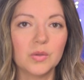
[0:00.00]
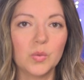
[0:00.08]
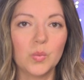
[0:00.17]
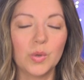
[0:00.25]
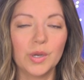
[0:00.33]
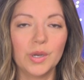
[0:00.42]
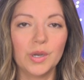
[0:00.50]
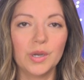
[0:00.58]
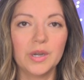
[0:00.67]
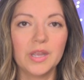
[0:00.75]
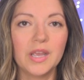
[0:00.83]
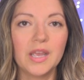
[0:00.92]
the
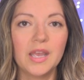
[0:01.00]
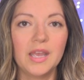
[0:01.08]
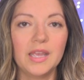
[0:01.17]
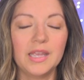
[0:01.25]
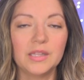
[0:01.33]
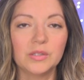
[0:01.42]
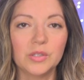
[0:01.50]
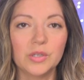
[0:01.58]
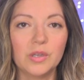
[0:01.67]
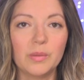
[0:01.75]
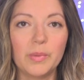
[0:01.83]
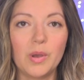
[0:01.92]
Word and
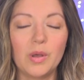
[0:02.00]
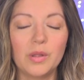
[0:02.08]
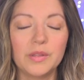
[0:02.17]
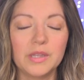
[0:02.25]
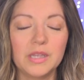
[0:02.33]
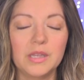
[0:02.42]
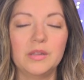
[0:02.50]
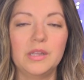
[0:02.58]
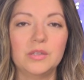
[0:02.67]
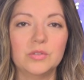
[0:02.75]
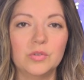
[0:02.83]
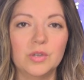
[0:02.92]
look up all the
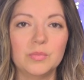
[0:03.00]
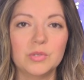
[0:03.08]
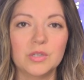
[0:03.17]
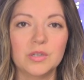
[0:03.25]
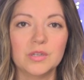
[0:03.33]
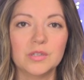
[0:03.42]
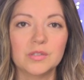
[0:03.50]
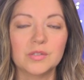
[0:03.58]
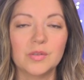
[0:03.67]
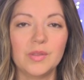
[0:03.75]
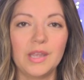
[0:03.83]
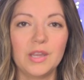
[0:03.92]
healing scriptures
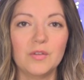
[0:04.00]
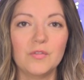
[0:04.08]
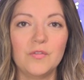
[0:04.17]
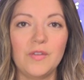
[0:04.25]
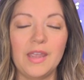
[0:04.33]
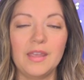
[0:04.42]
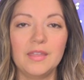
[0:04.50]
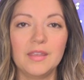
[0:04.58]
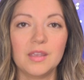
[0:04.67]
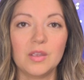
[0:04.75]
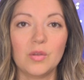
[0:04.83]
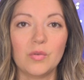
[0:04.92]
so that your faith
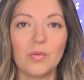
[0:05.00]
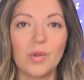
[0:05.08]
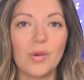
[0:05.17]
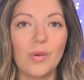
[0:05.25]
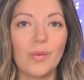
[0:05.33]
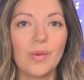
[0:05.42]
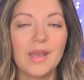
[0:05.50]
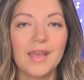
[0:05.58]
can grow